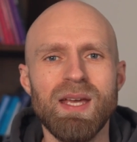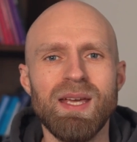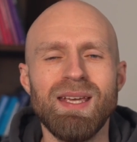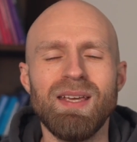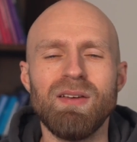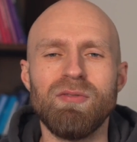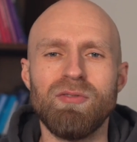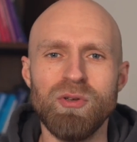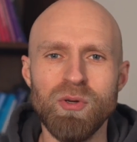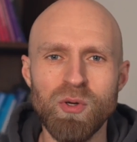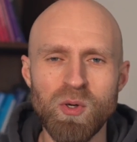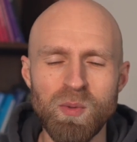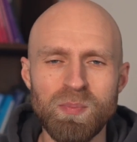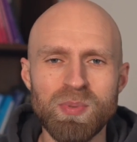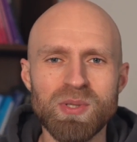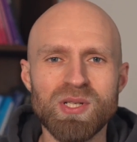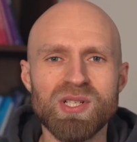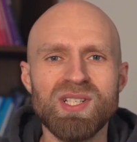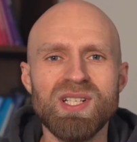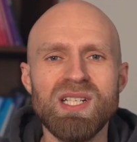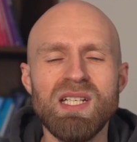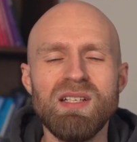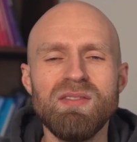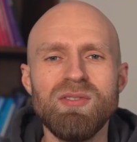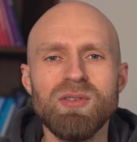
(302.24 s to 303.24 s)
If you
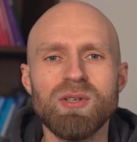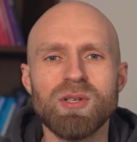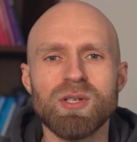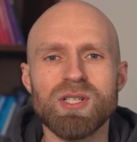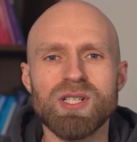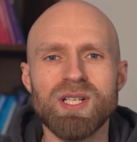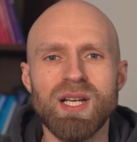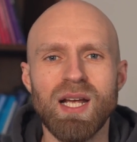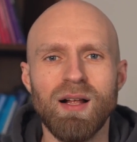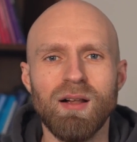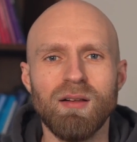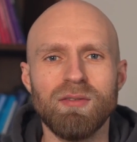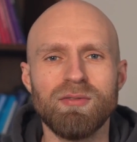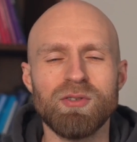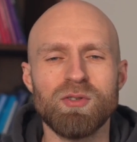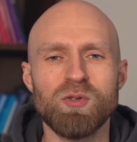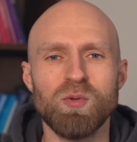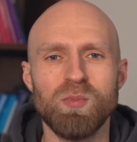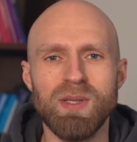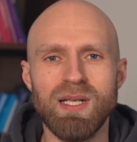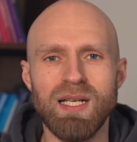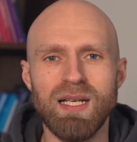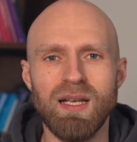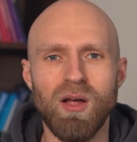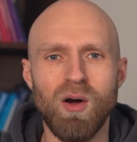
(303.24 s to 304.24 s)
perceive yourself to
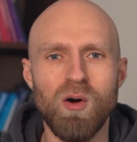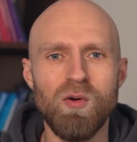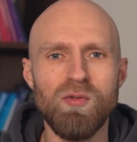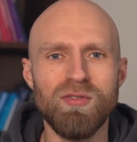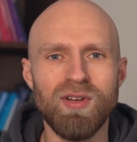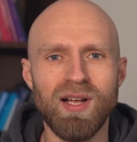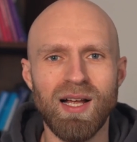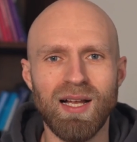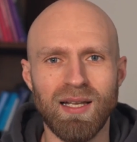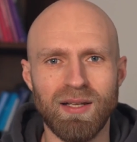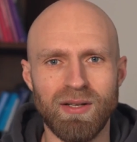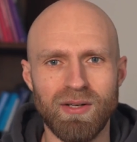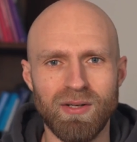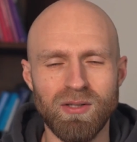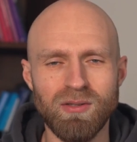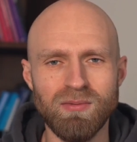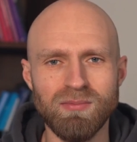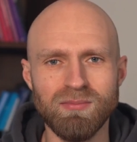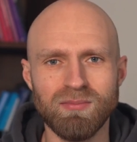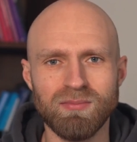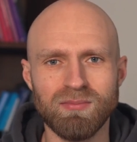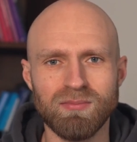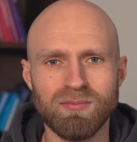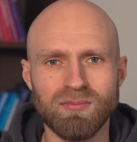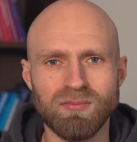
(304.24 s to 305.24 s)
be low value,
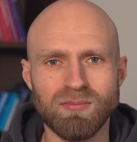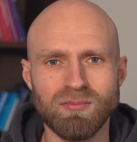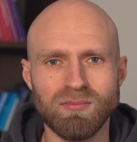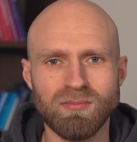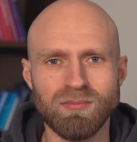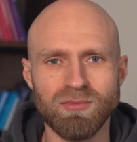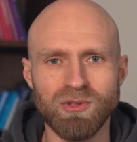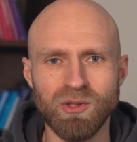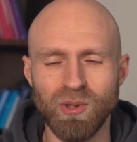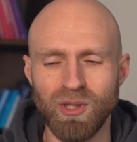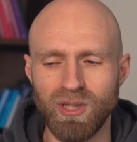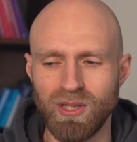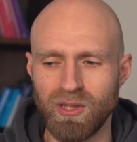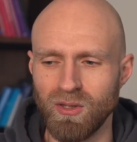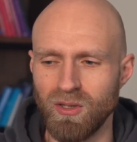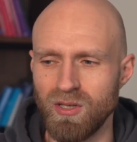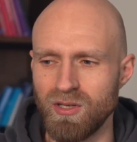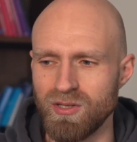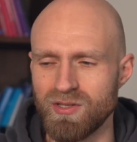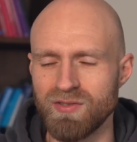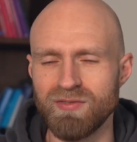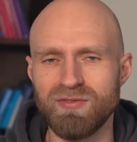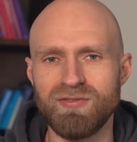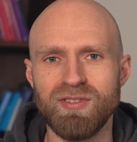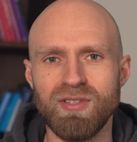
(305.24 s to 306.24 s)
you are
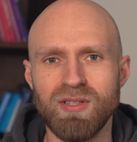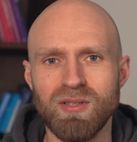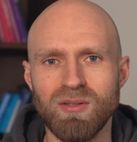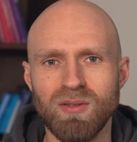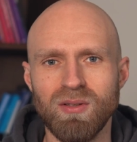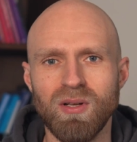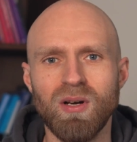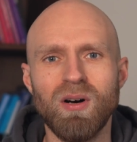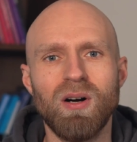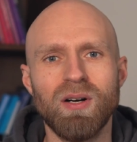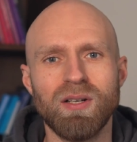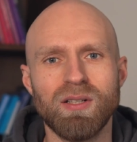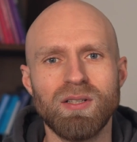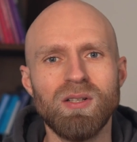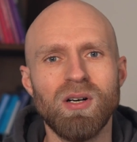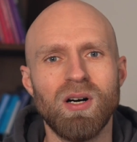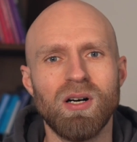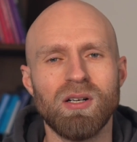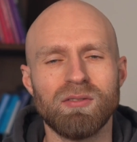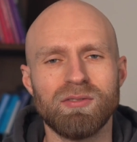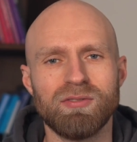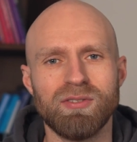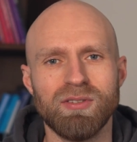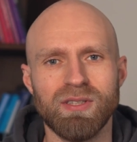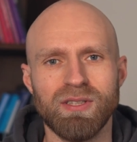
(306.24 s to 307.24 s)
going to feel
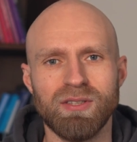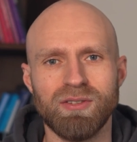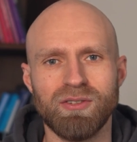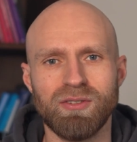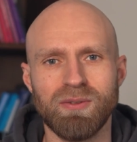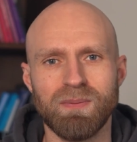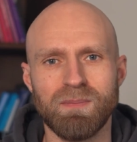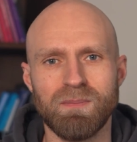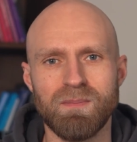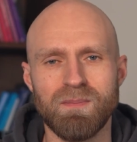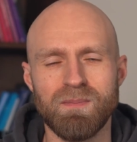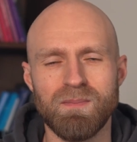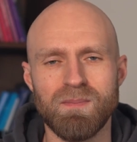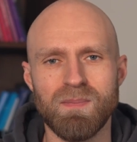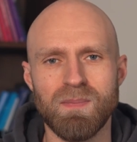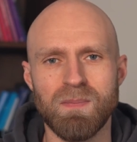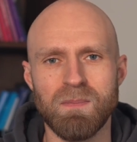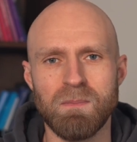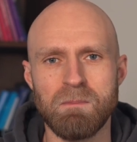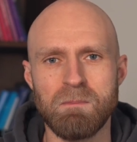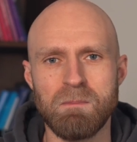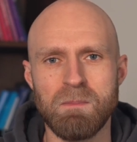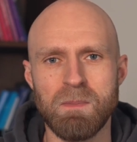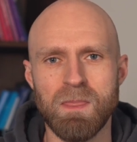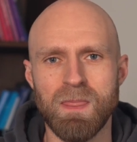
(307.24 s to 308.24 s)
unconfident.
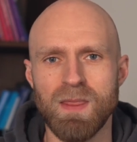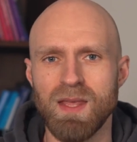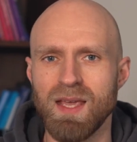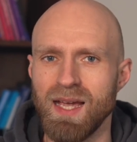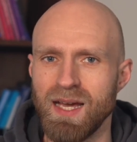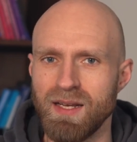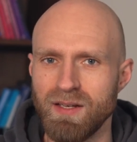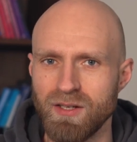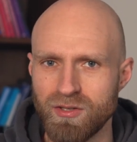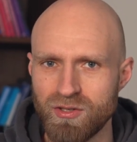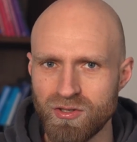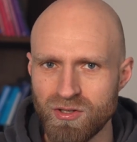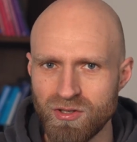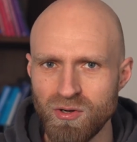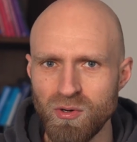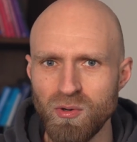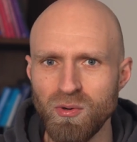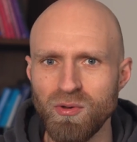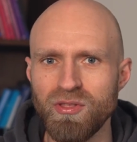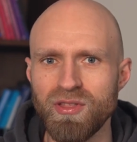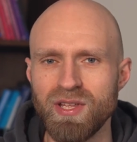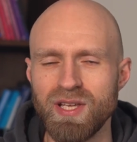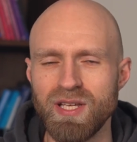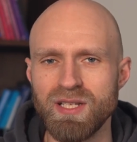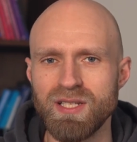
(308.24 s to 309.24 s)
And the
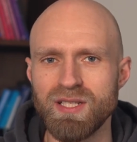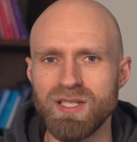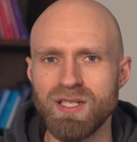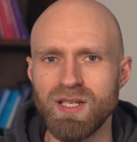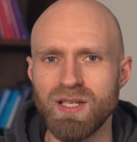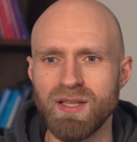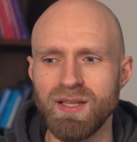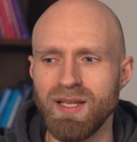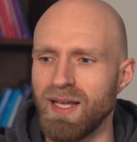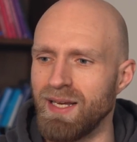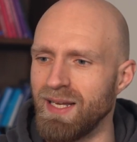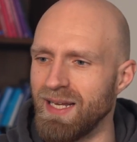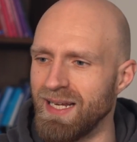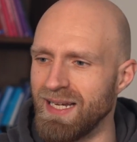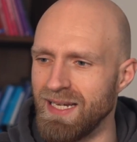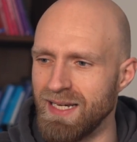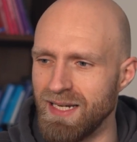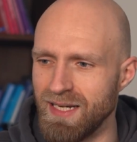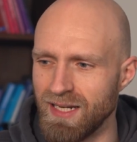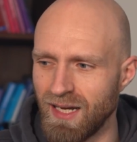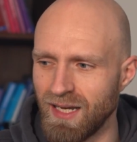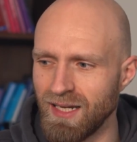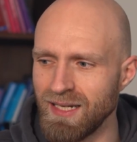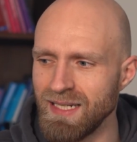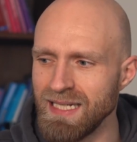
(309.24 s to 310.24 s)
truth is that in
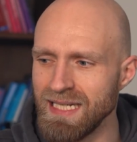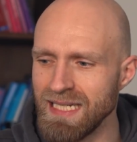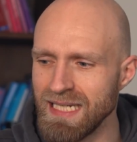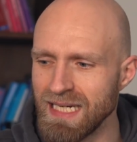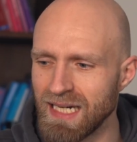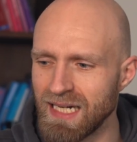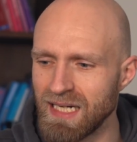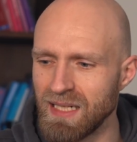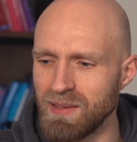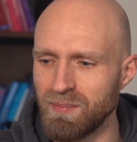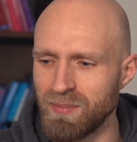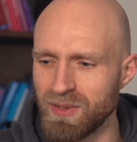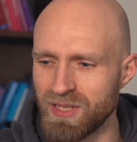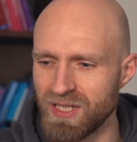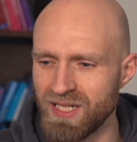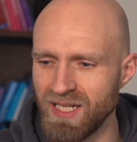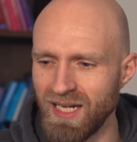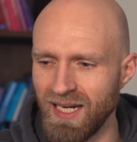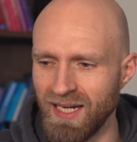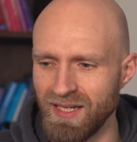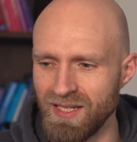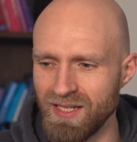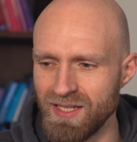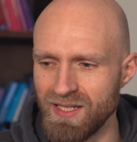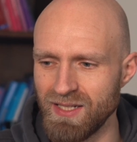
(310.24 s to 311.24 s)

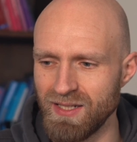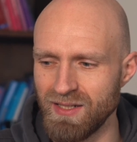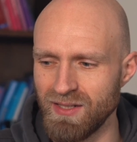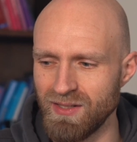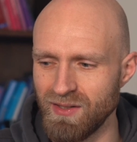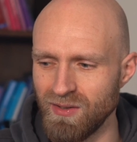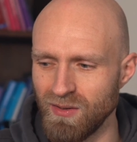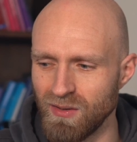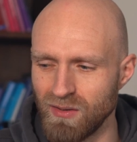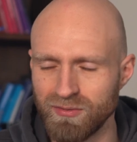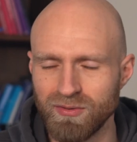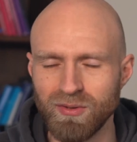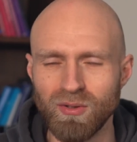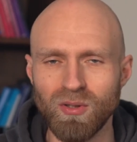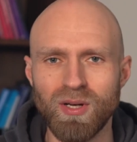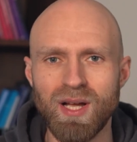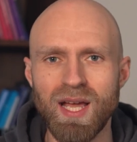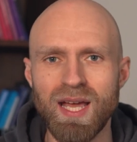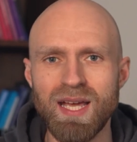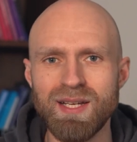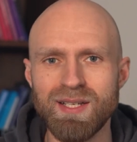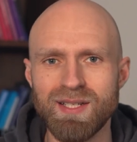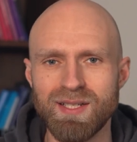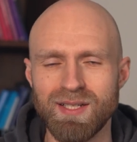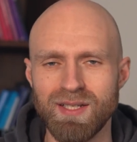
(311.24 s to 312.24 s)
99% of all
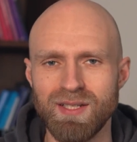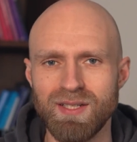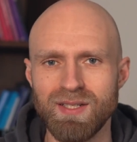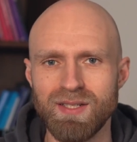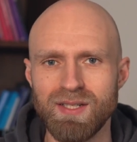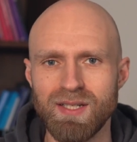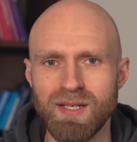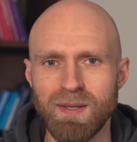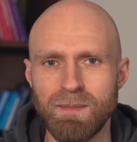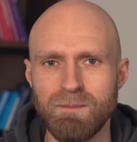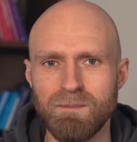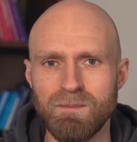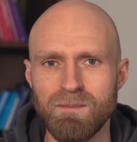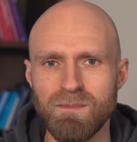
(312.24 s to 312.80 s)
cases,